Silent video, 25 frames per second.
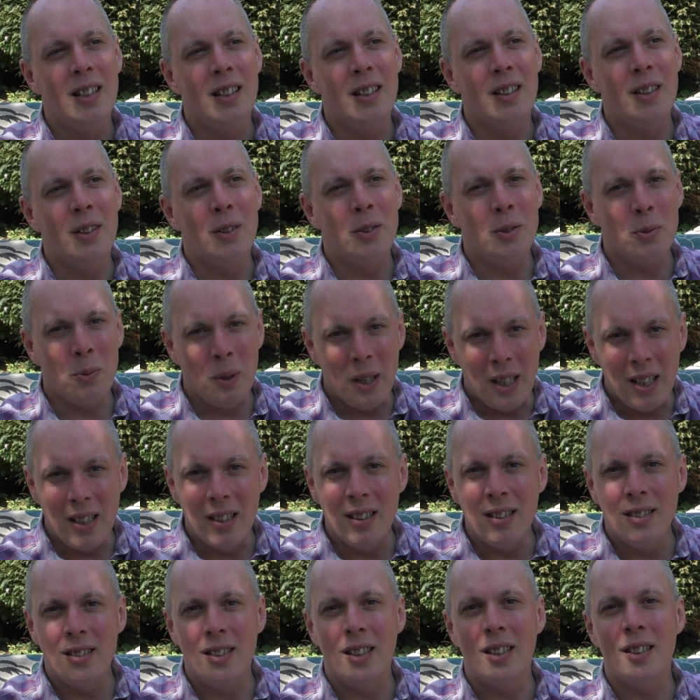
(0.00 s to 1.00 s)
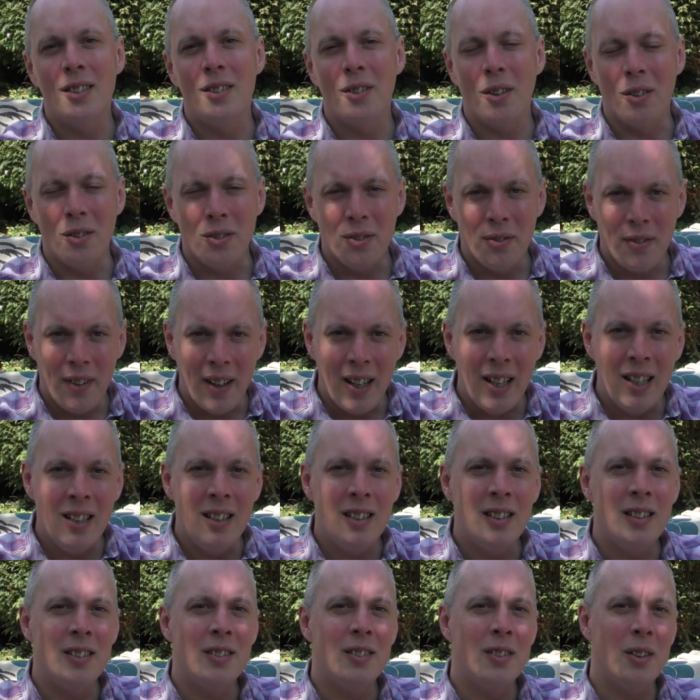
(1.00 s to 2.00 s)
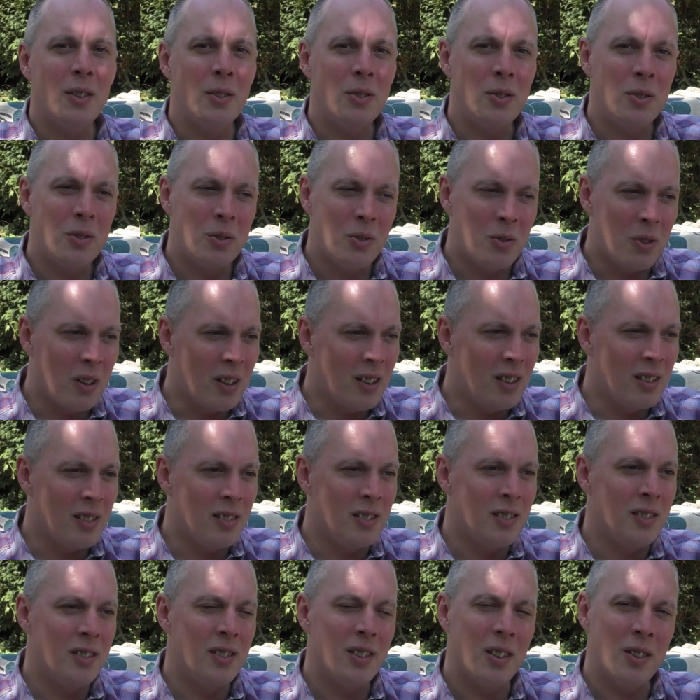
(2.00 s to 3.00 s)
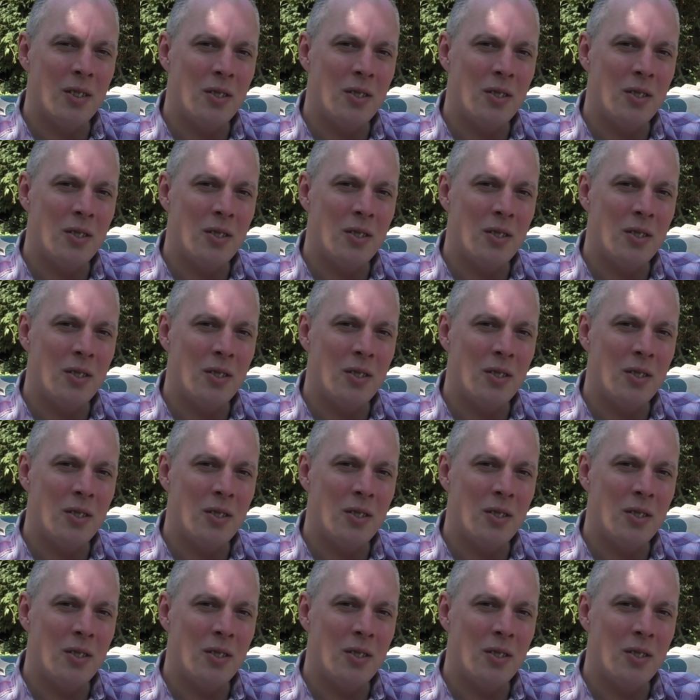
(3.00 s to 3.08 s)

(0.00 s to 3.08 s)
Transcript: Uh, those weaknesses, those failures, those struggles,